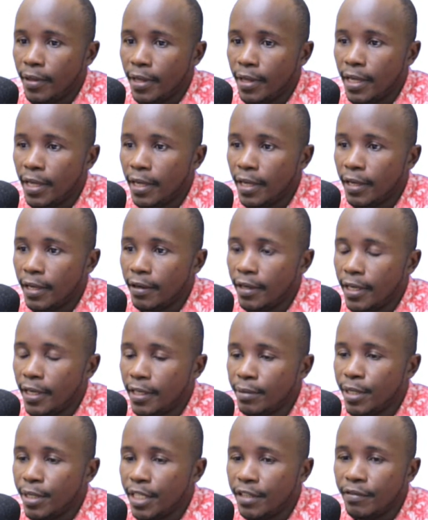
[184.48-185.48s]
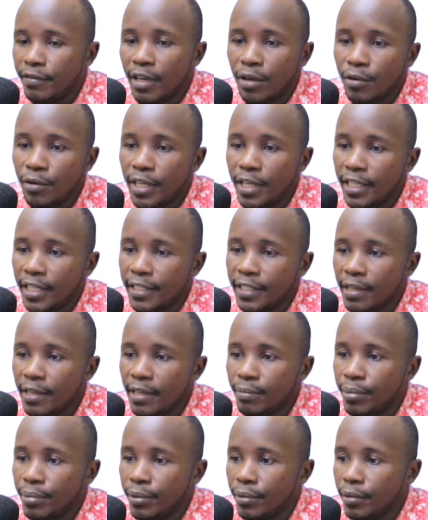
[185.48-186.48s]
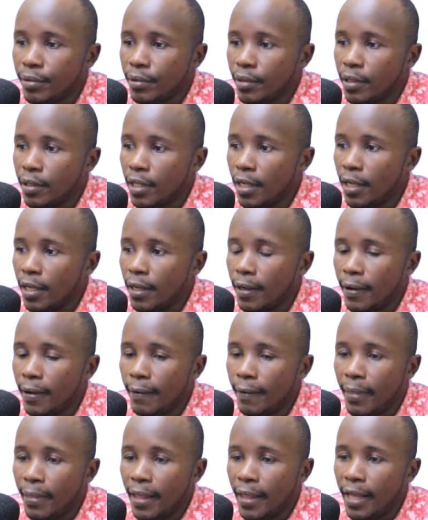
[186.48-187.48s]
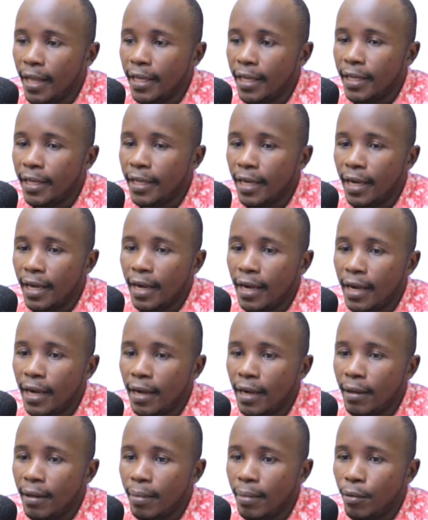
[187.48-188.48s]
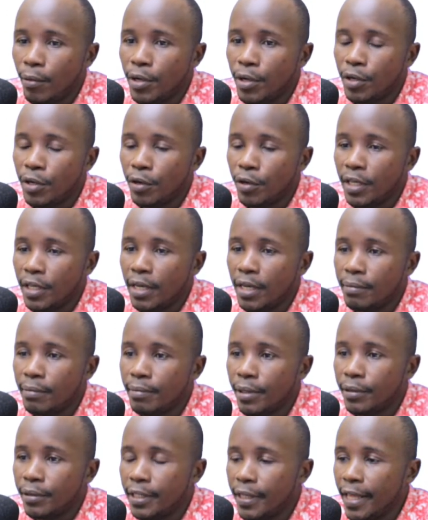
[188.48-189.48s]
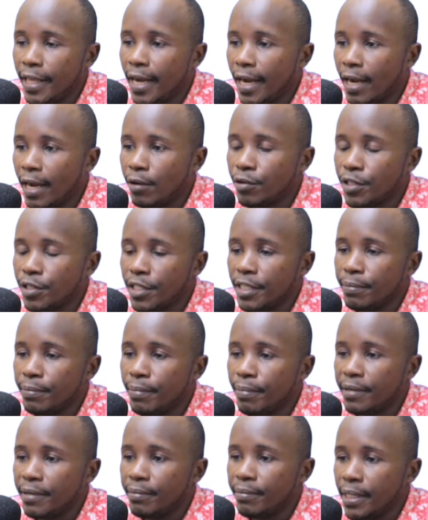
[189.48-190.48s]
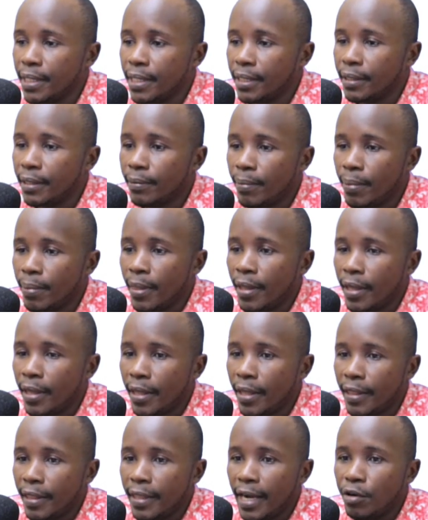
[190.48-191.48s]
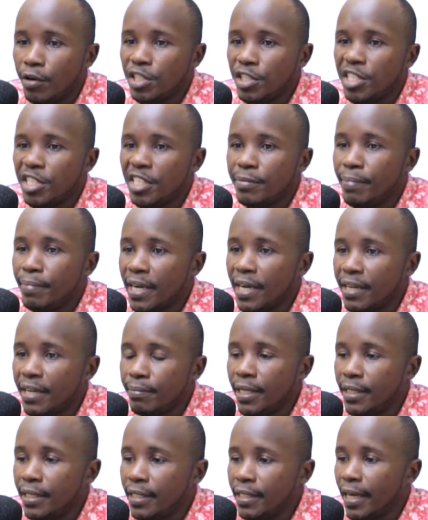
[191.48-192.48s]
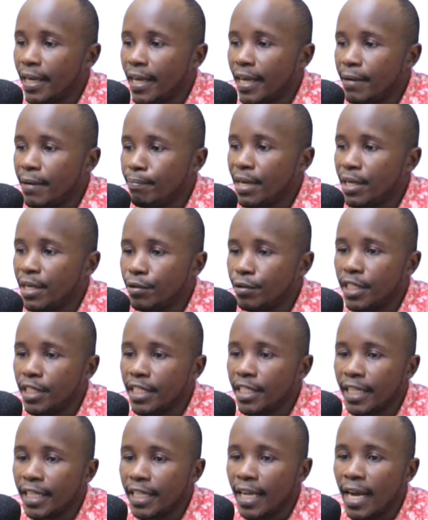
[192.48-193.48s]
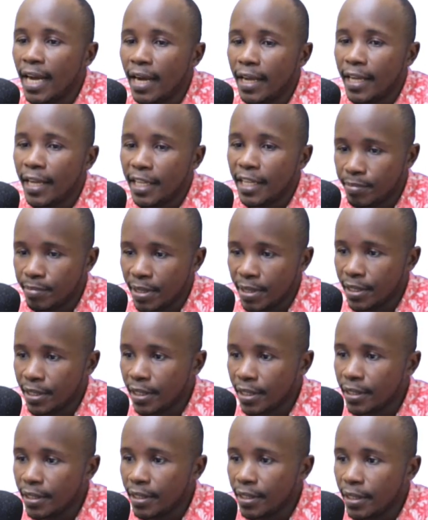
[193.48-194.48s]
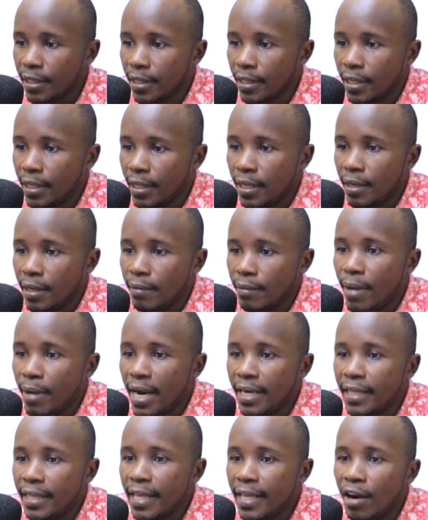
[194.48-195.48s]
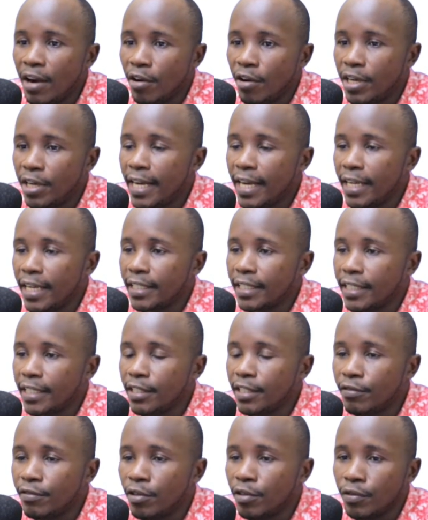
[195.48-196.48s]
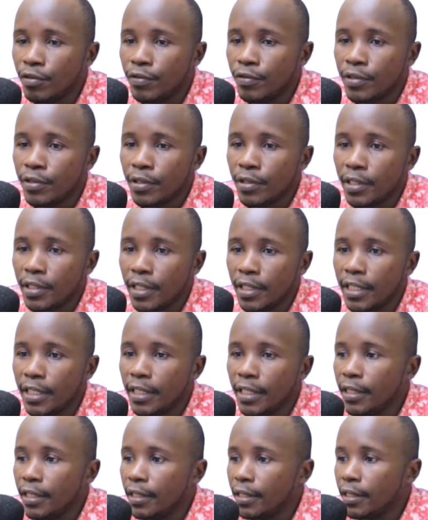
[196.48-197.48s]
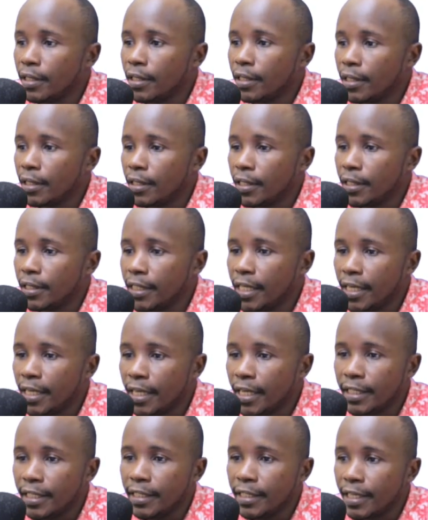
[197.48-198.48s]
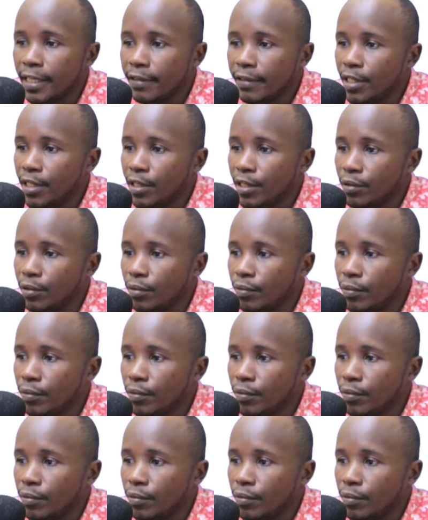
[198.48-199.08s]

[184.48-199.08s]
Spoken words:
Let me give a good example. Like when you're talking about the accounts department. The accounts department in a company will incur expenses, but they are not directly involved in generating revenue.